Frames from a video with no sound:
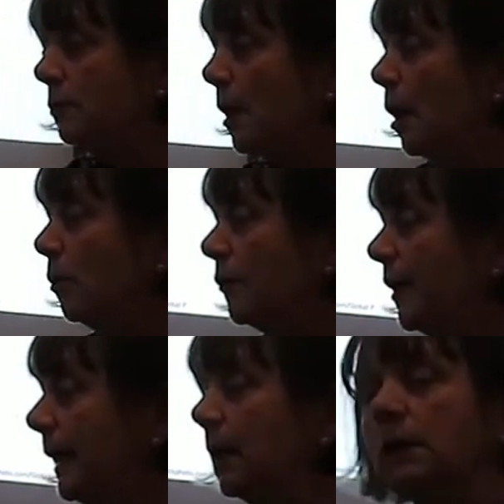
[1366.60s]
know of
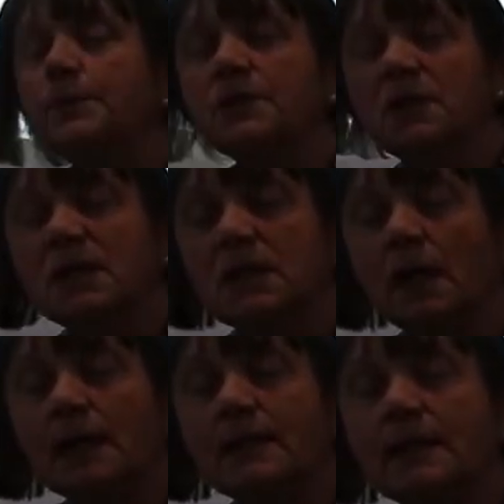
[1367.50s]
any clubs or
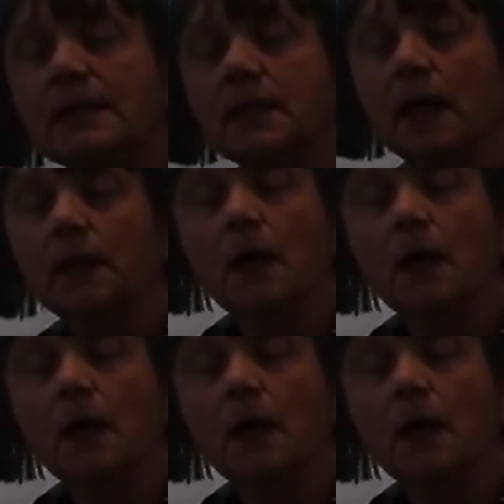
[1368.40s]
societies like